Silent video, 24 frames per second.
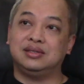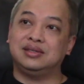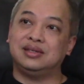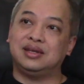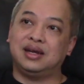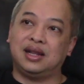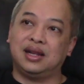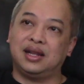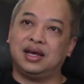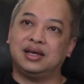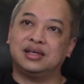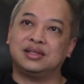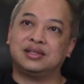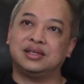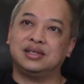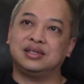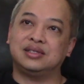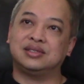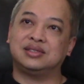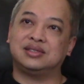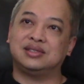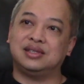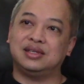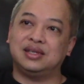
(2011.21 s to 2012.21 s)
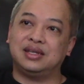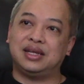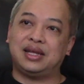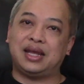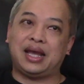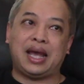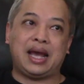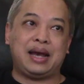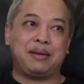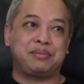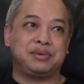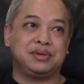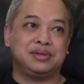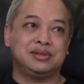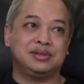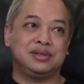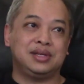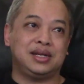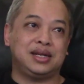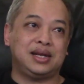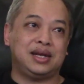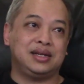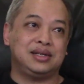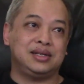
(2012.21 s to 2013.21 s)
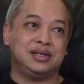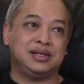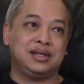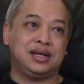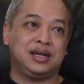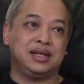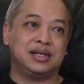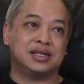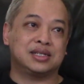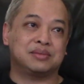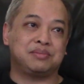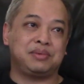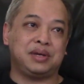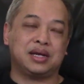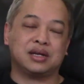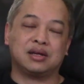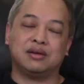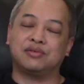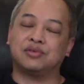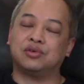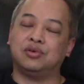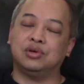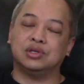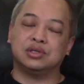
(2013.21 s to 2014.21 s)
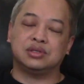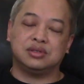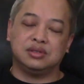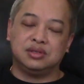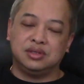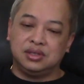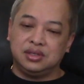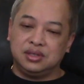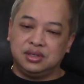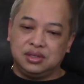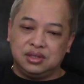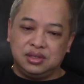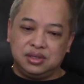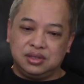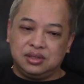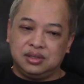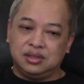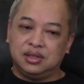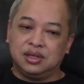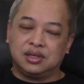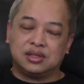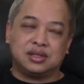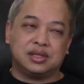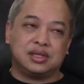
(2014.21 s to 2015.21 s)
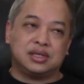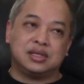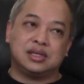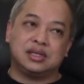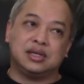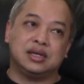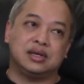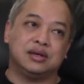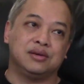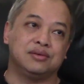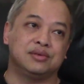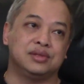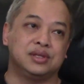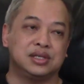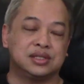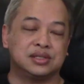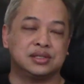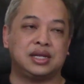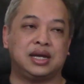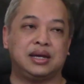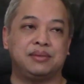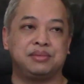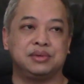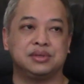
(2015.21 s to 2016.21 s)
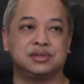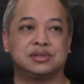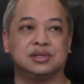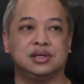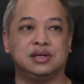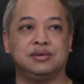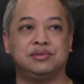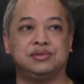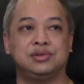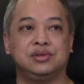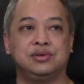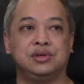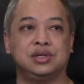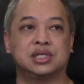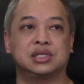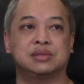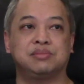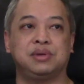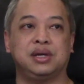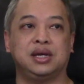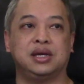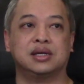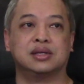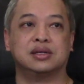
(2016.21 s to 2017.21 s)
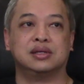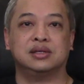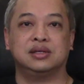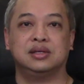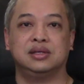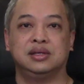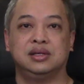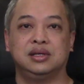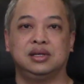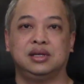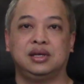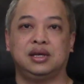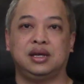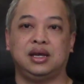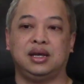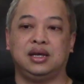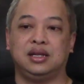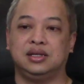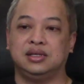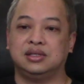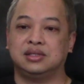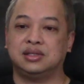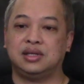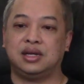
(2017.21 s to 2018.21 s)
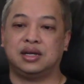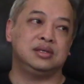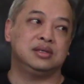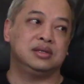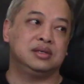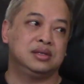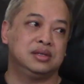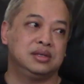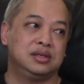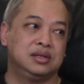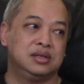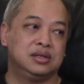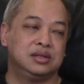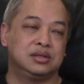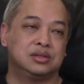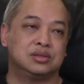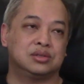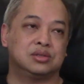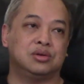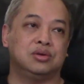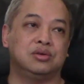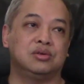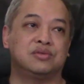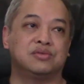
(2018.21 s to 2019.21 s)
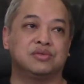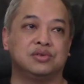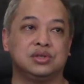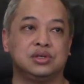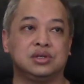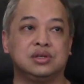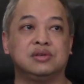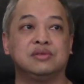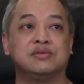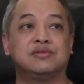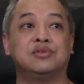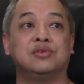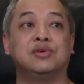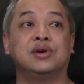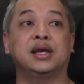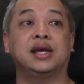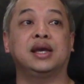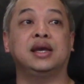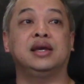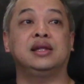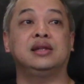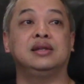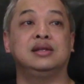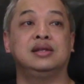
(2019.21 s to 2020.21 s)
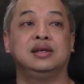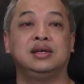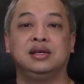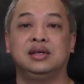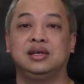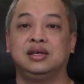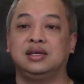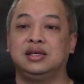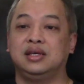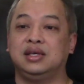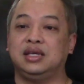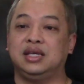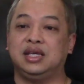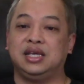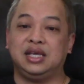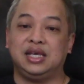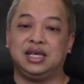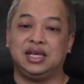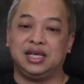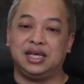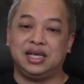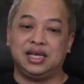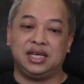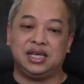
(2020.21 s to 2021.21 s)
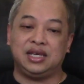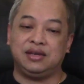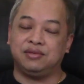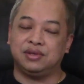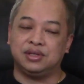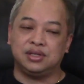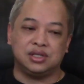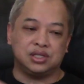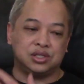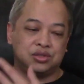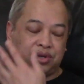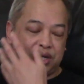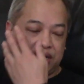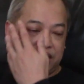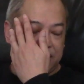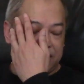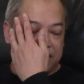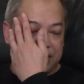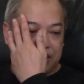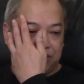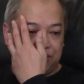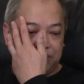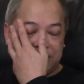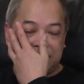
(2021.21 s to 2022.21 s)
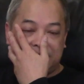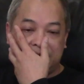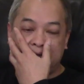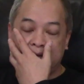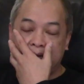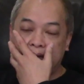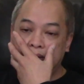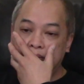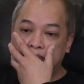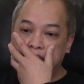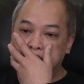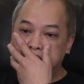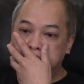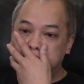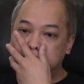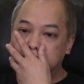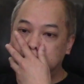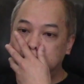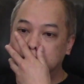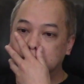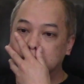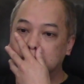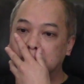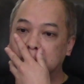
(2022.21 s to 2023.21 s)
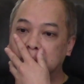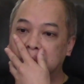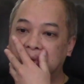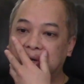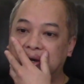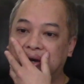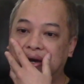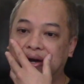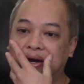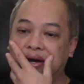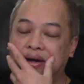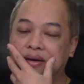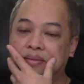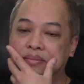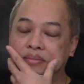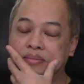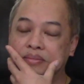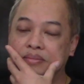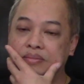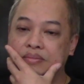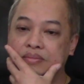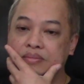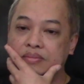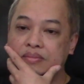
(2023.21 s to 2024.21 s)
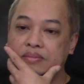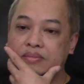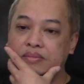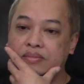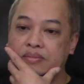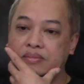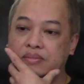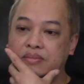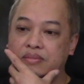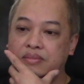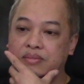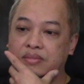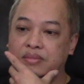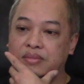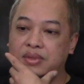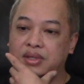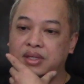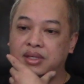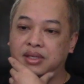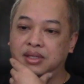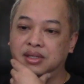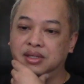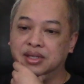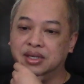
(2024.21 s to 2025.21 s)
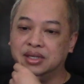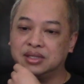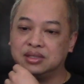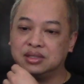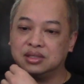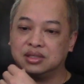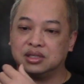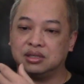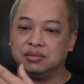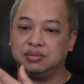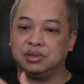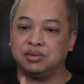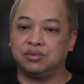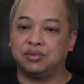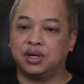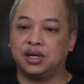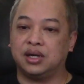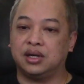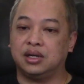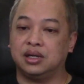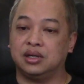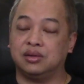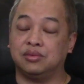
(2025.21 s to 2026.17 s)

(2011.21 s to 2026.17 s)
A lot of things happened that I did not expect. Of course, nothing of this type of stuff you expect, and it's not told for you beforehand. Even the training that we did in the desert, to be where